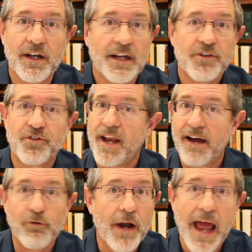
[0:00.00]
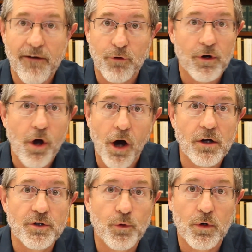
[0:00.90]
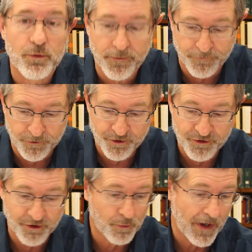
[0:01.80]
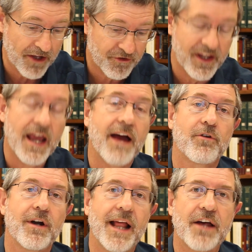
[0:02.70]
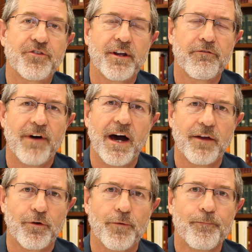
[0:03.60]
is never ever called or referred to as the Everlasting Father.